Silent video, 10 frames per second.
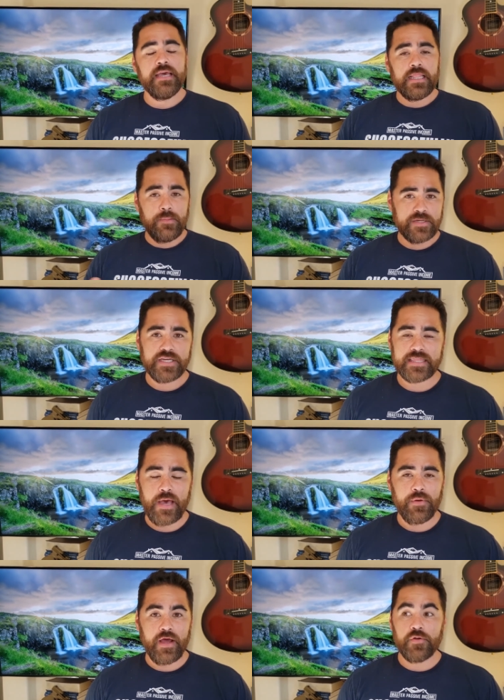Let me check that
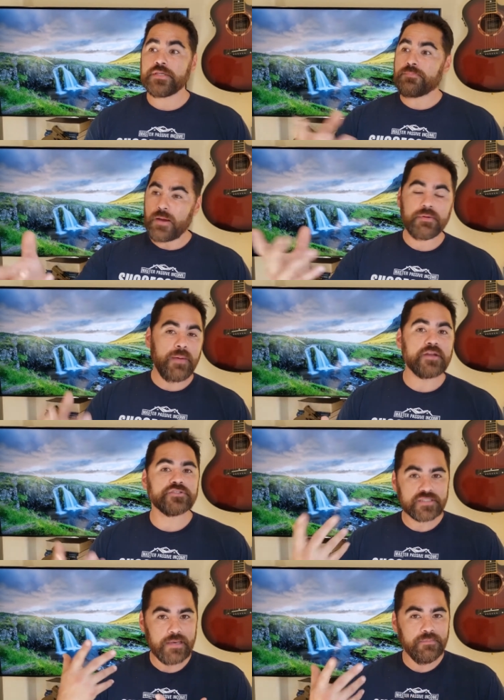one out. Or, this property manager
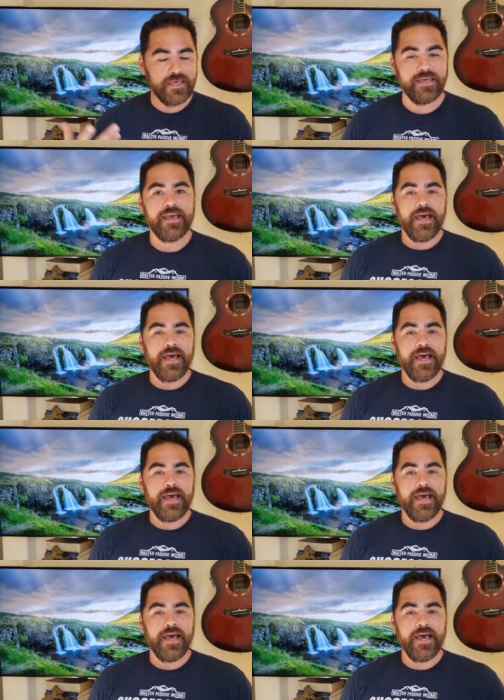sent me